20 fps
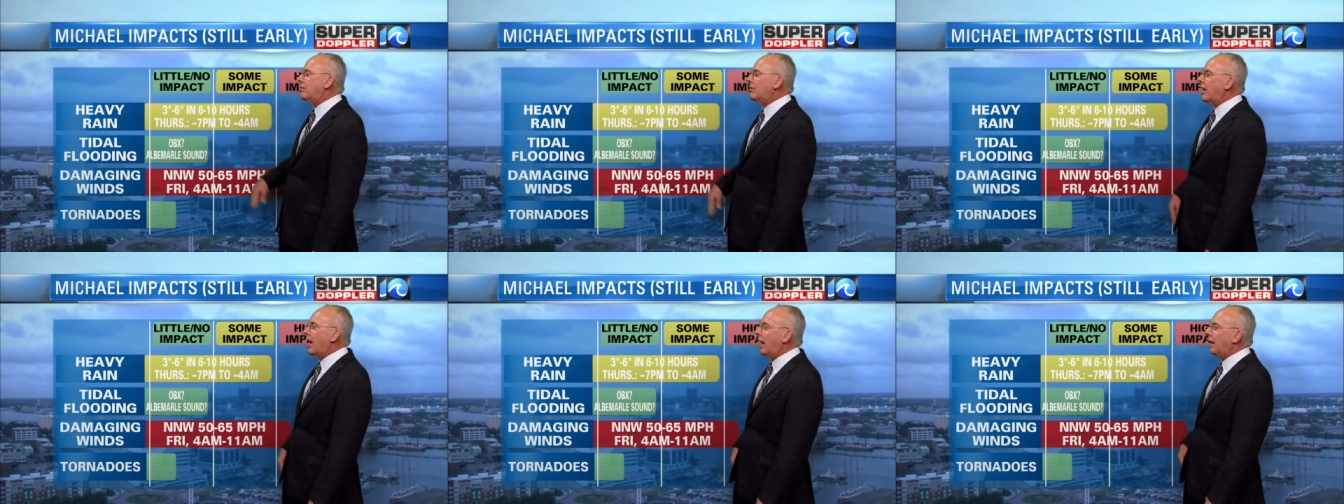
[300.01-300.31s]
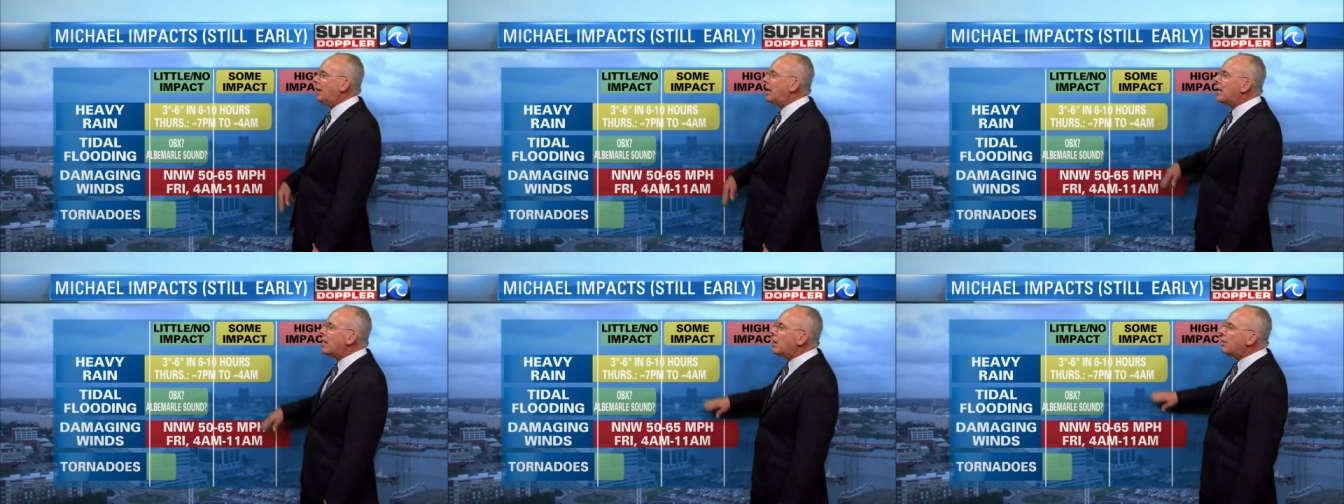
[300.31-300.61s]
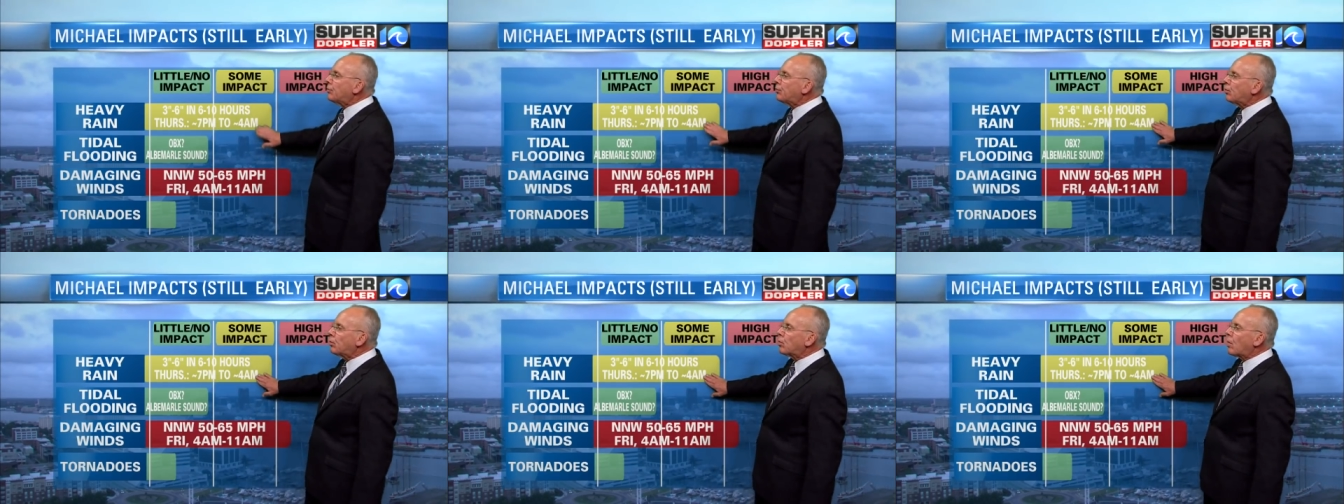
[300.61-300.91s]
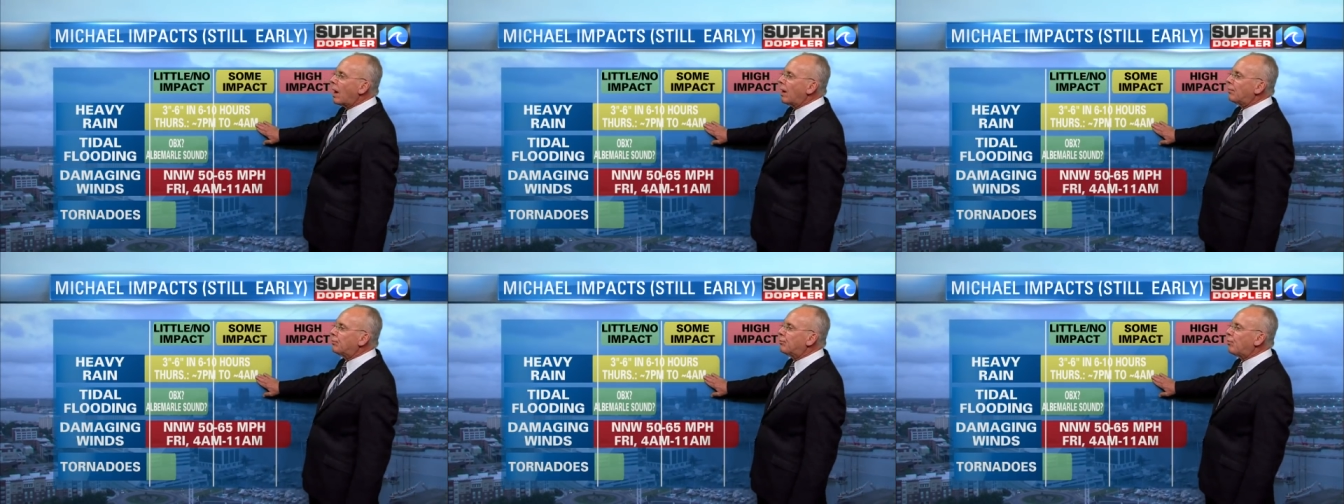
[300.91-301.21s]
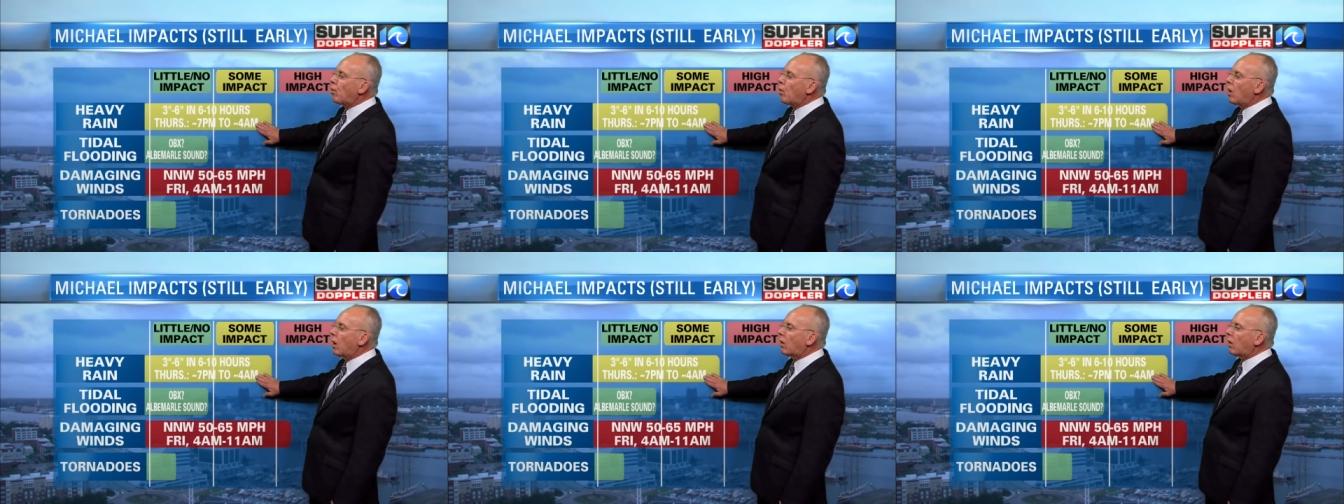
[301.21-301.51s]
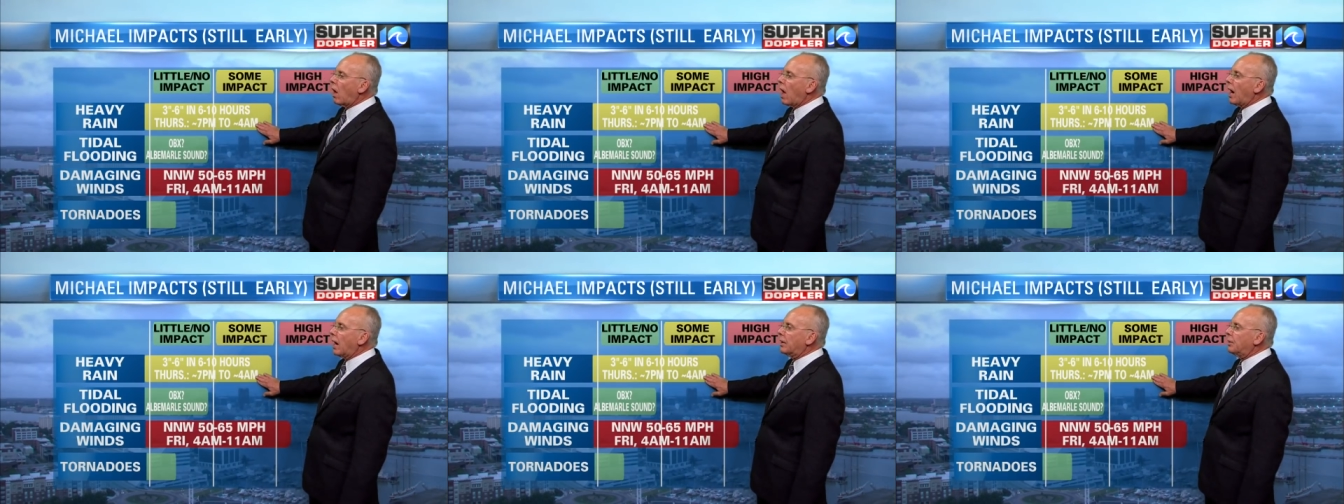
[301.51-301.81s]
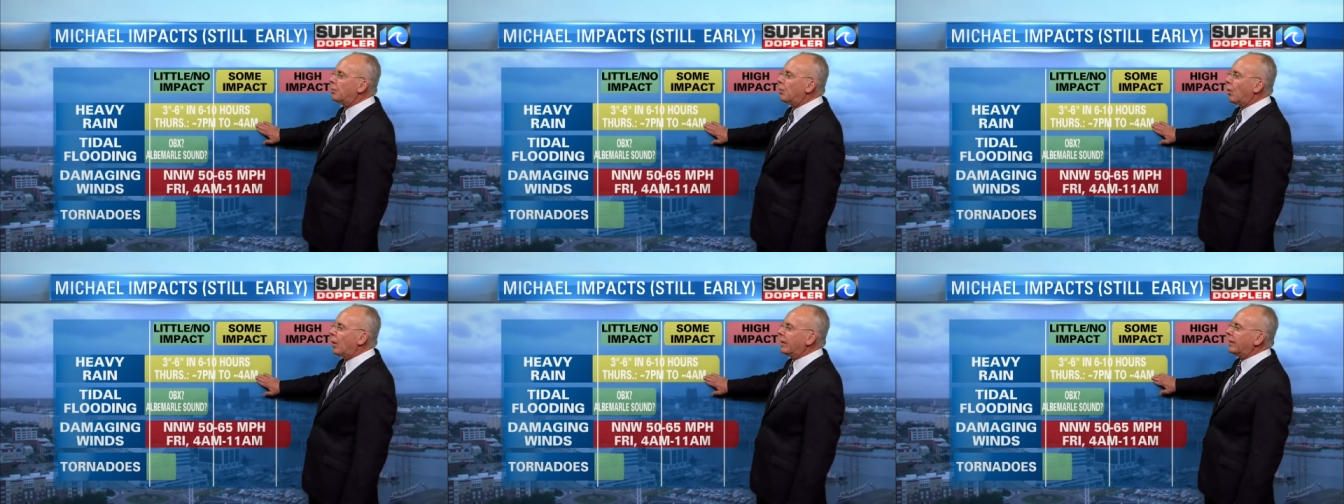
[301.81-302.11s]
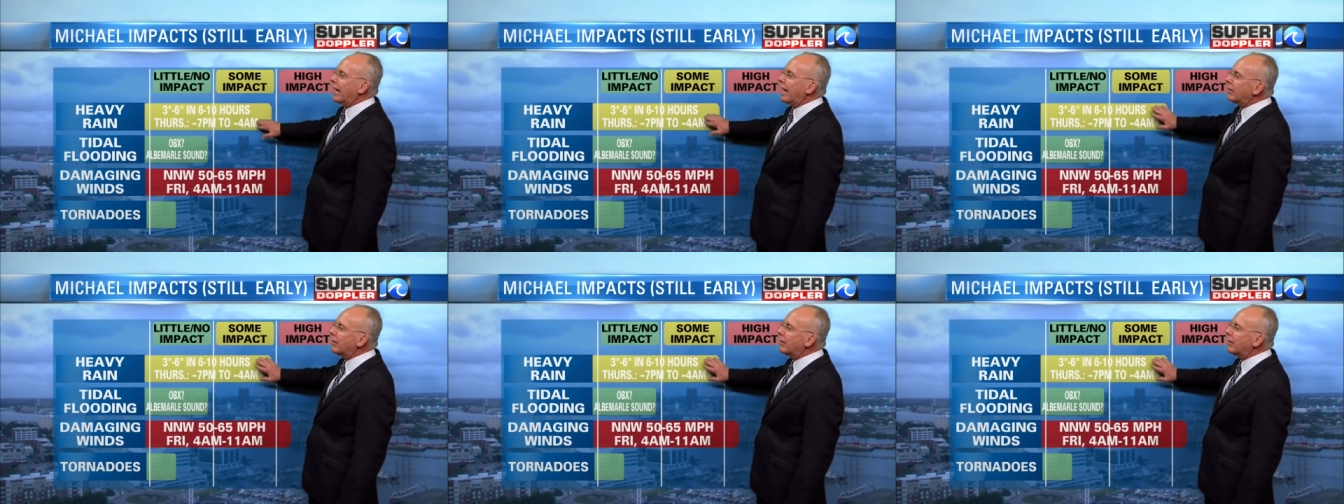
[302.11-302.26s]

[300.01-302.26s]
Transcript: 10, through around 4 o'clock in the morning.